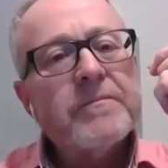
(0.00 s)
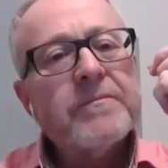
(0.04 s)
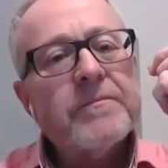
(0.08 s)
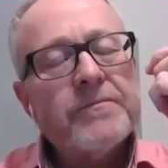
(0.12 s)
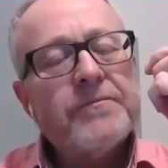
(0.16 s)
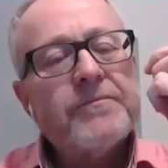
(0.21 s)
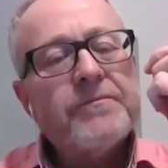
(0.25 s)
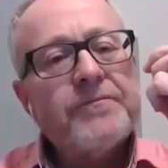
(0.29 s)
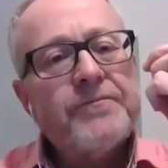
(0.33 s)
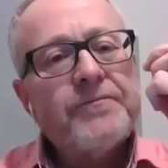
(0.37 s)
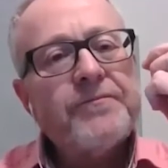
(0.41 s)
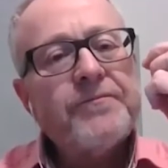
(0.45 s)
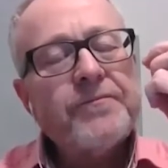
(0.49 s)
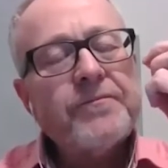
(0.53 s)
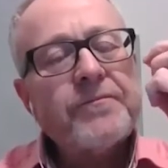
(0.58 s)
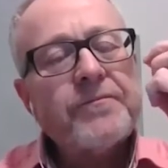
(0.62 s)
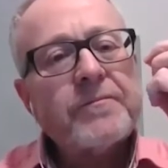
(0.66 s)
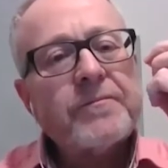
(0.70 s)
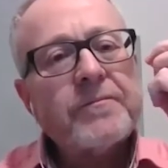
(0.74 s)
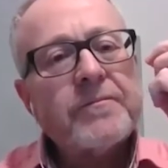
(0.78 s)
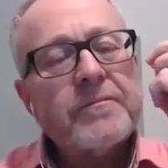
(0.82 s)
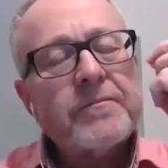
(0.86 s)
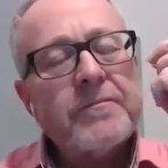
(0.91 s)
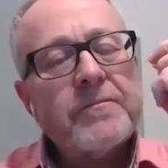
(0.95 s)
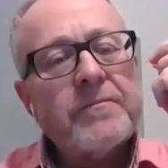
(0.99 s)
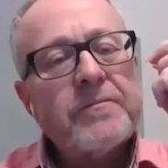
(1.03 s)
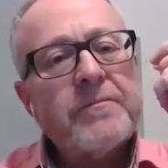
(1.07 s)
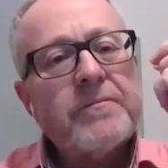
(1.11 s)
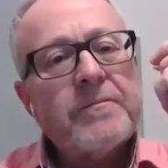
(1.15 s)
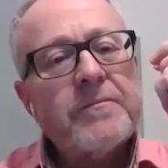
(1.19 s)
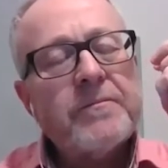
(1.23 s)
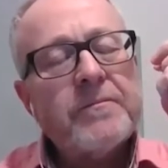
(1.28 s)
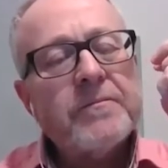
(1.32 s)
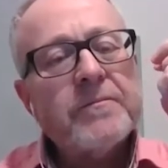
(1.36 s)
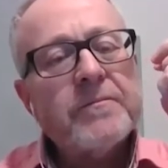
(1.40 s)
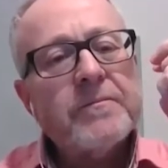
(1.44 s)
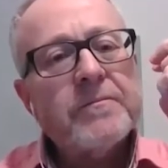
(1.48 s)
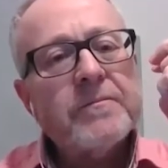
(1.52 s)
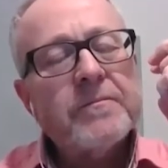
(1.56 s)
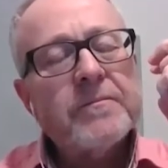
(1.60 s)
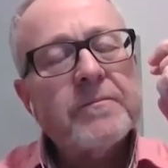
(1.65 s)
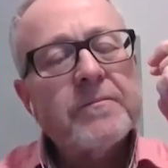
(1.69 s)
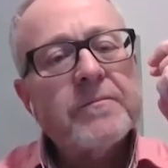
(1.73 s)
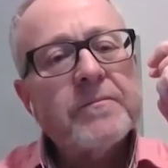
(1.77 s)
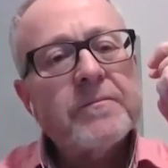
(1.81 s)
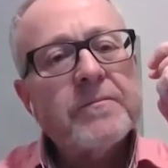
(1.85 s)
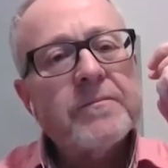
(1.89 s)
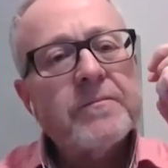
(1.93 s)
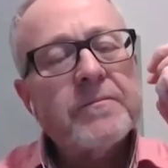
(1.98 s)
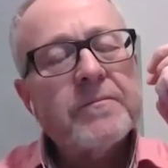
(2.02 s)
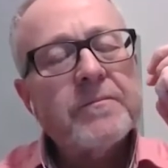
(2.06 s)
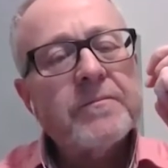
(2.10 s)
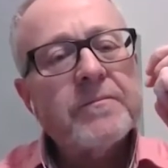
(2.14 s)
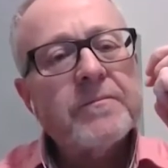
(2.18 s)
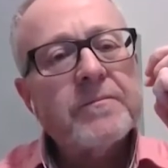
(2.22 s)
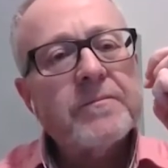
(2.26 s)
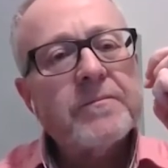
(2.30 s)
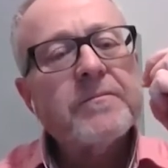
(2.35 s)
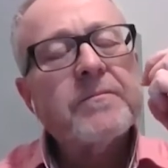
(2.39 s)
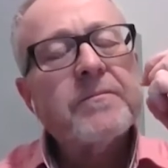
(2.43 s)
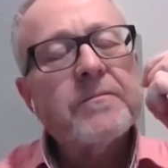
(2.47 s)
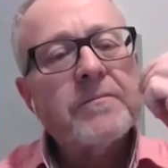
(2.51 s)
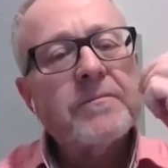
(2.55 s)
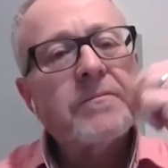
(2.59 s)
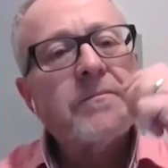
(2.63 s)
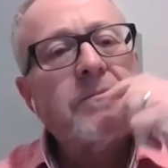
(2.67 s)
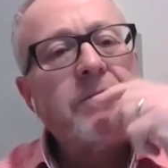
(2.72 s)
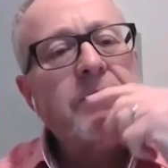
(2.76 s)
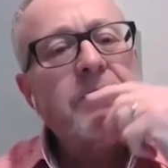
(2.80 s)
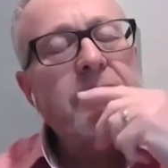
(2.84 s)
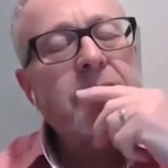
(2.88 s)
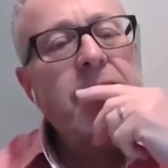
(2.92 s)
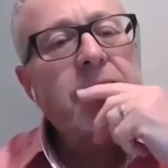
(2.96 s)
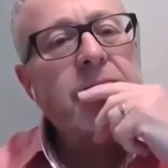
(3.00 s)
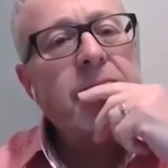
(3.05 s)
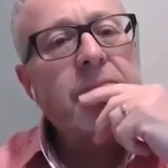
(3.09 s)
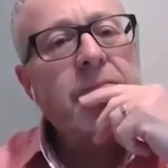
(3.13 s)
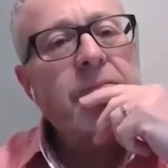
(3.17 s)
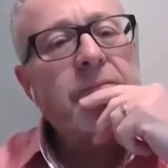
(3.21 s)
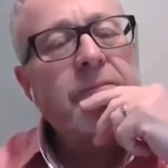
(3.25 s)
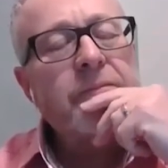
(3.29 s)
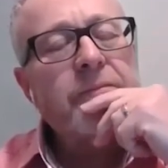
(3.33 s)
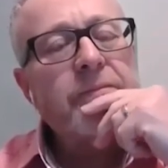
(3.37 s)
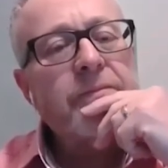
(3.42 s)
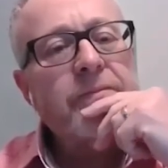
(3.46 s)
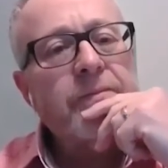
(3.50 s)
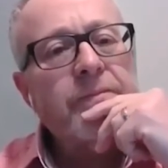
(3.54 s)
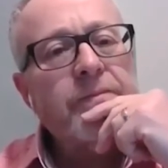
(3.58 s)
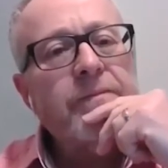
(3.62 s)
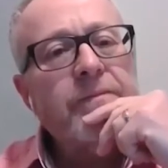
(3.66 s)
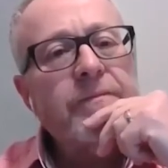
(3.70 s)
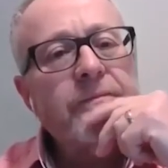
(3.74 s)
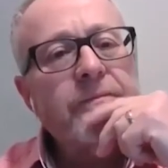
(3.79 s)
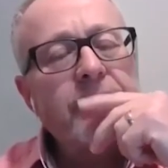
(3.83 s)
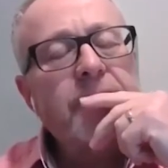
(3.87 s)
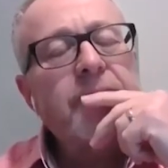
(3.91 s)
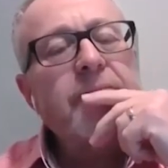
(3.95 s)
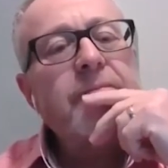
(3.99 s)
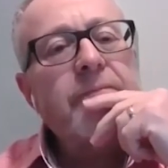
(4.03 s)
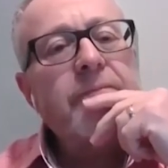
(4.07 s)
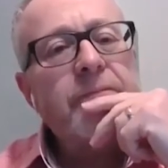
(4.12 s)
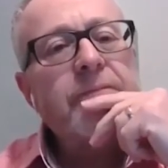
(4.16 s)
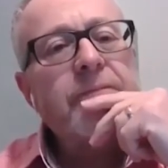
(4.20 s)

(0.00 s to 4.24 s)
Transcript: No words are spoken by the person on screen.